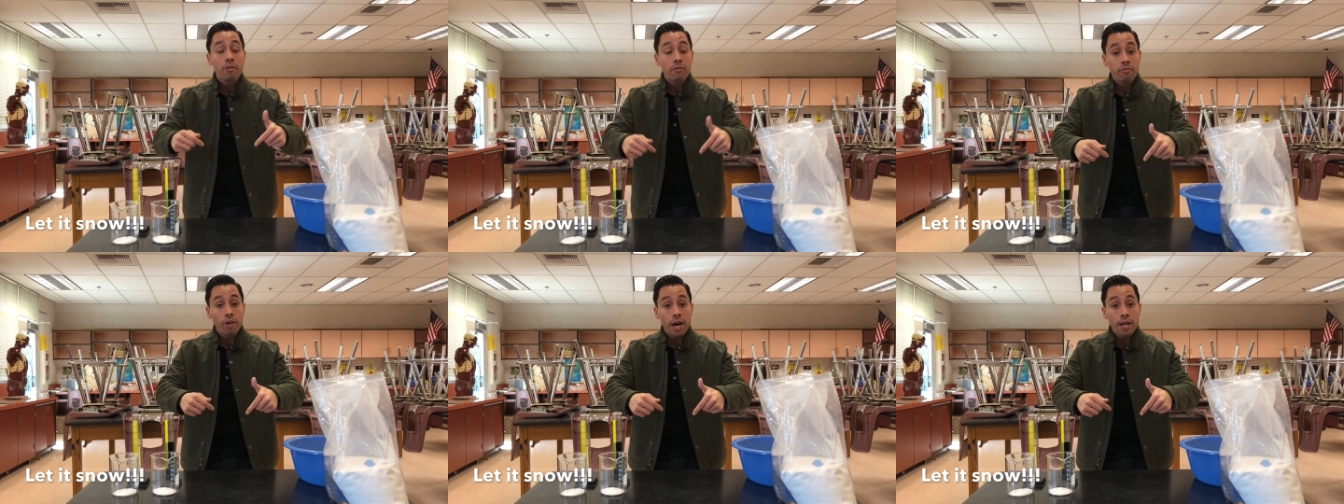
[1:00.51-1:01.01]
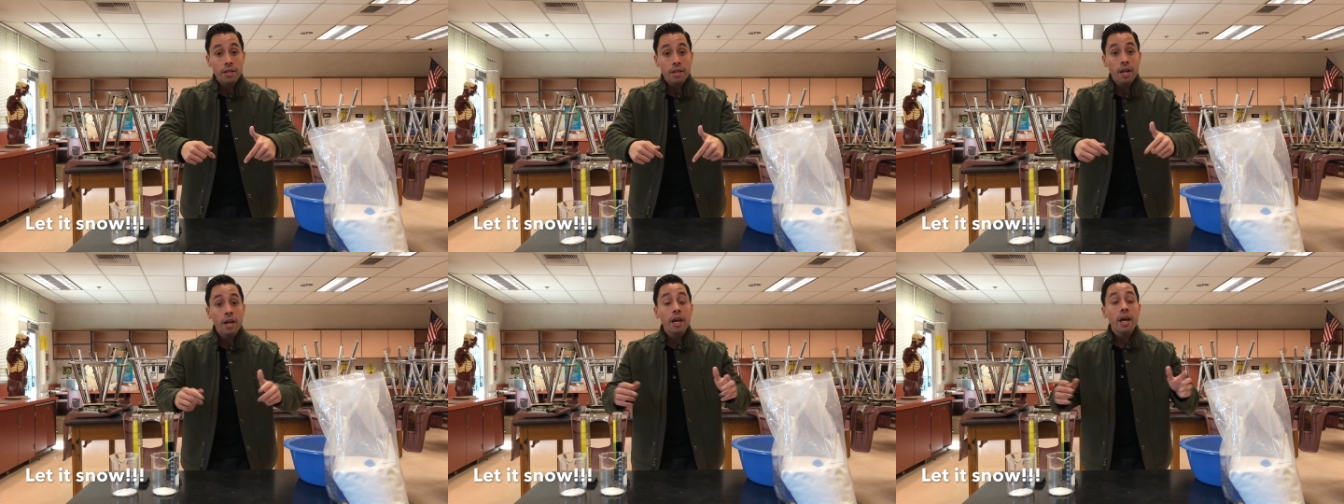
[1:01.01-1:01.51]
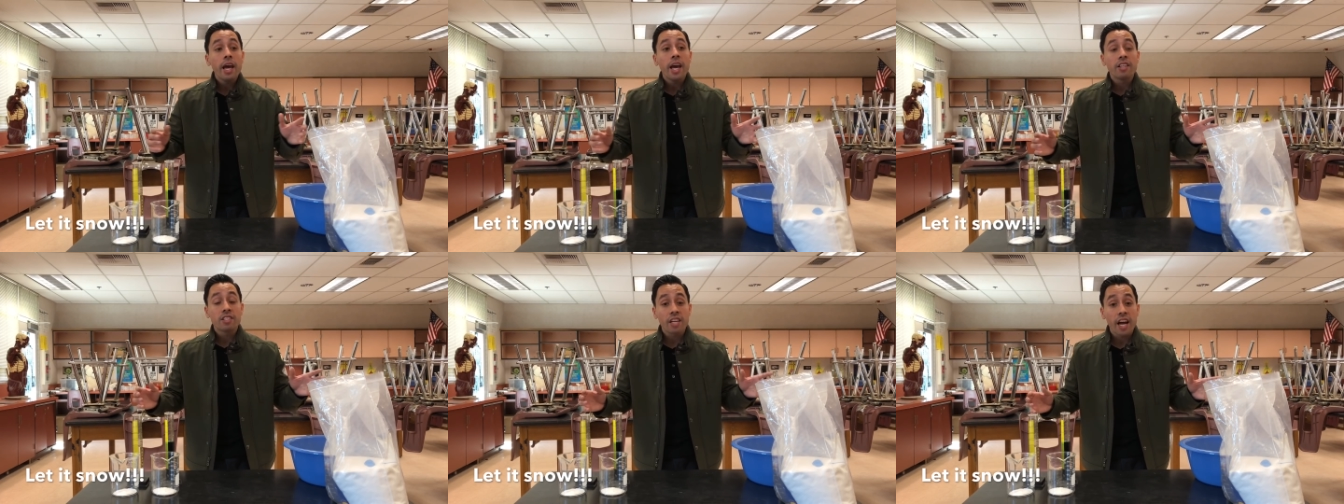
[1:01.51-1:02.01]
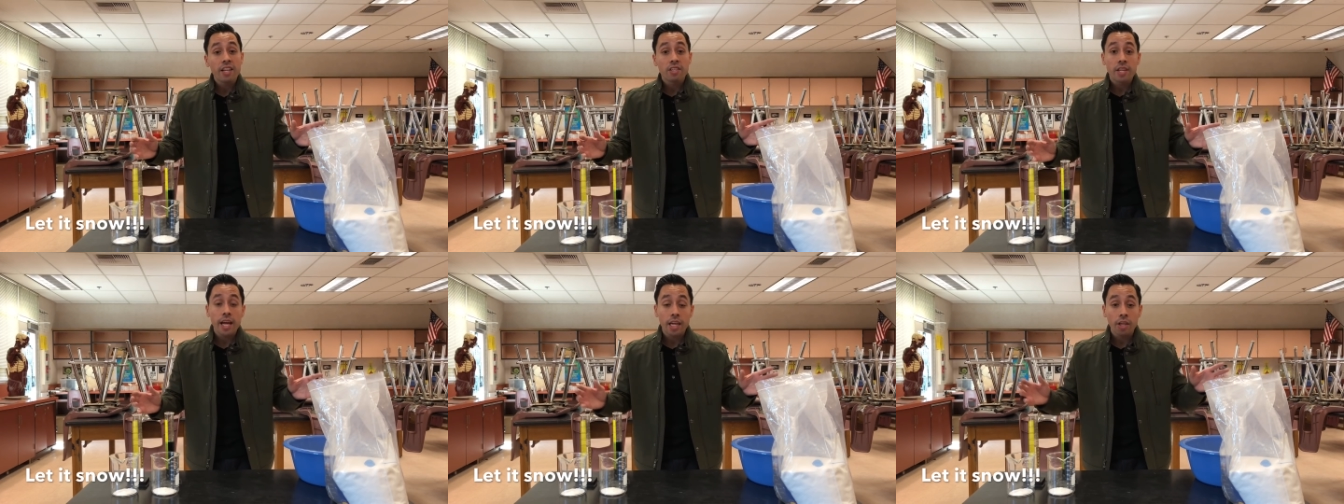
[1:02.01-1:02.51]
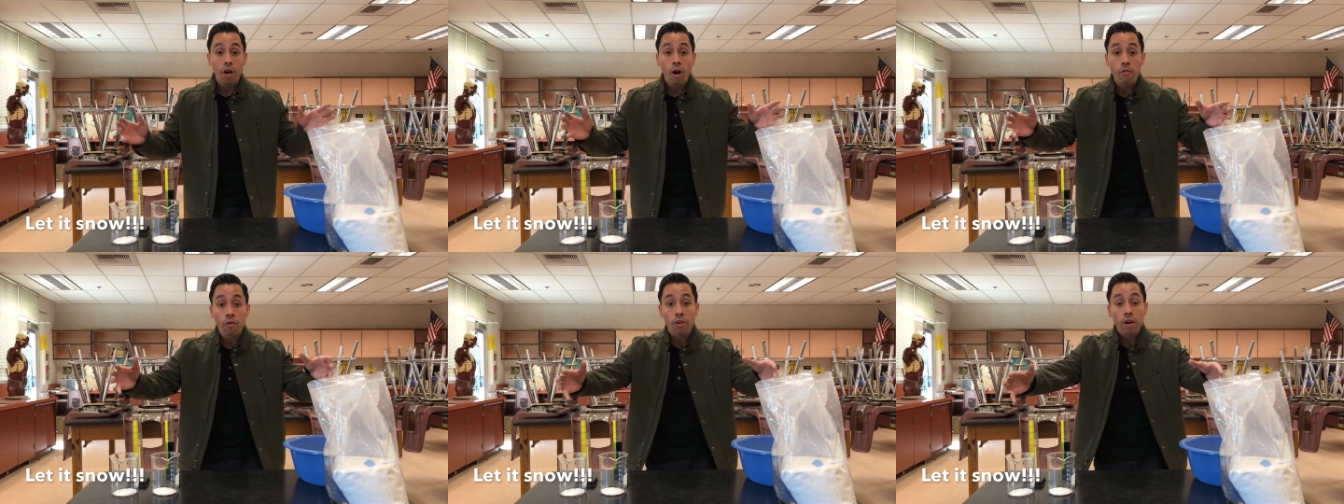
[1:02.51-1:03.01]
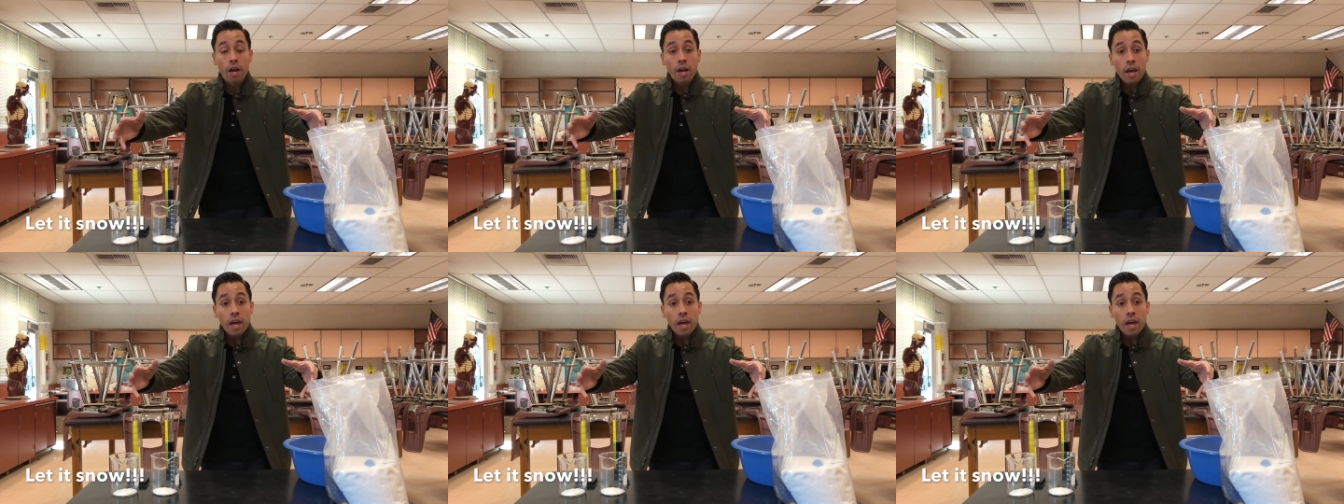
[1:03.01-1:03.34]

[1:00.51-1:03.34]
fun and science taking over